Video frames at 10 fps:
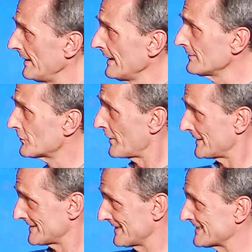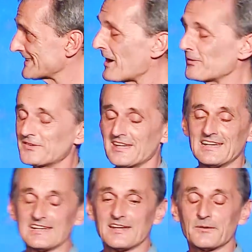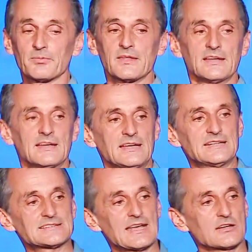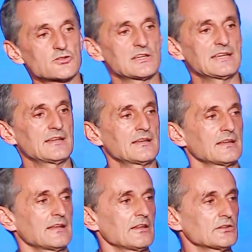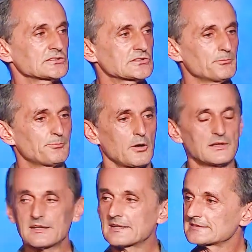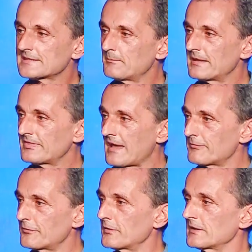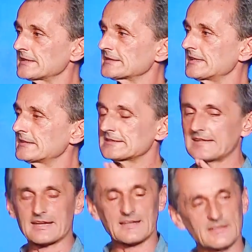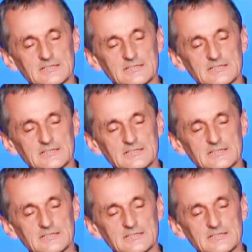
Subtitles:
interest in sound healing is actually symbolic. It's a metaphor. It's like an